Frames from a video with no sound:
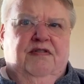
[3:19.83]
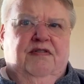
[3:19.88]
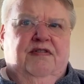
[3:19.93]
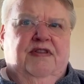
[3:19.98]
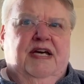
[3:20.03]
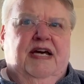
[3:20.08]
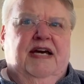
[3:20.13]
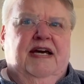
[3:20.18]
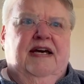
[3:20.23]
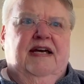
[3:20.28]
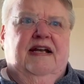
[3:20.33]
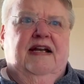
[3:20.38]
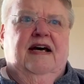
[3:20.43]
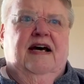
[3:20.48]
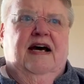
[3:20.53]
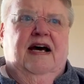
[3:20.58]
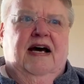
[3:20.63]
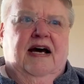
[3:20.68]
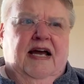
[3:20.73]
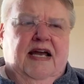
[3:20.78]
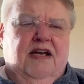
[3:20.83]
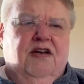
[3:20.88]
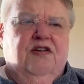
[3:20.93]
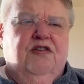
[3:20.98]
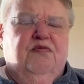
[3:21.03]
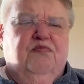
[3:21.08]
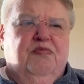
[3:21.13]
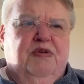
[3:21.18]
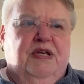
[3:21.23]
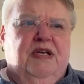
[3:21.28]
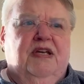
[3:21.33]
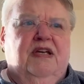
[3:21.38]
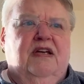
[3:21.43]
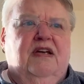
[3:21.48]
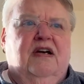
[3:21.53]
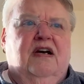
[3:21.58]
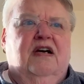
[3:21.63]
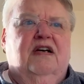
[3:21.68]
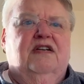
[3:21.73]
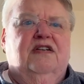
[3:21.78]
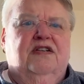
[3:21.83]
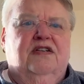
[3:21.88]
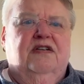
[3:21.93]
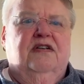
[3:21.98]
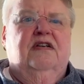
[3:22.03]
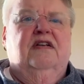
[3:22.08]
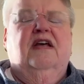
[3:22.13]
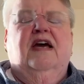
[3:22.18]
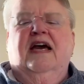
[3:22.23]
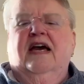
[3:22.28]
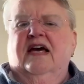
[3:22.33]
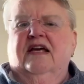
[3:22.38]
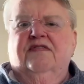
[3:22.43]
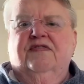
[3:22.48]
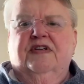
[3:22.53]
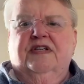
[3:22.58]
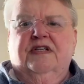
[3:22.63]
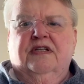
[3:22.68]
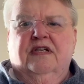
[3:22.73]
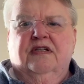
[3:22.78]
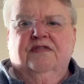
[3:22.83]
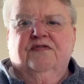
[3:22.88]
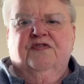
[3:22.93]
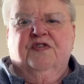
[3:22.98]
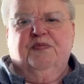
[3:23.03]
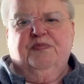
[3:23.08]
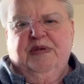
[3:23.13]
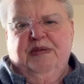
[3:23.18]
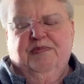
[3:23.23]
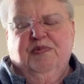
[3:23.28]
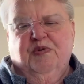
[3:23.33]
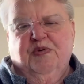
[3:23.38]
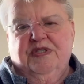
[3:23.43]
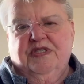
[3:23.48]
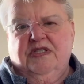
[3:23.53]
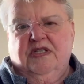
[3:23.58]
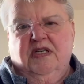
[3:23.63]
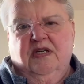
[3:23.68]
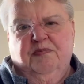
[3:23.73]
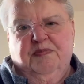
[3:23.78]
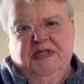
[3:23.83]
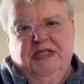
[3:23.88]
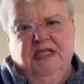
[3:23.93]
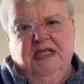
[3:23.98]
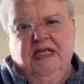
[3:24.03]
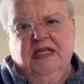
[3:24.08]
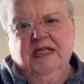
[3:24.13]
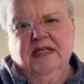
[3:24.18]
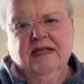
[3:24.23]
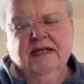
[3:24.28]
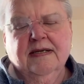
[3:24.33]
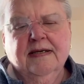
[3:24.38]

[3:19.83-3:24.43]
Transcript: that I could be a good advocate for people with COPD.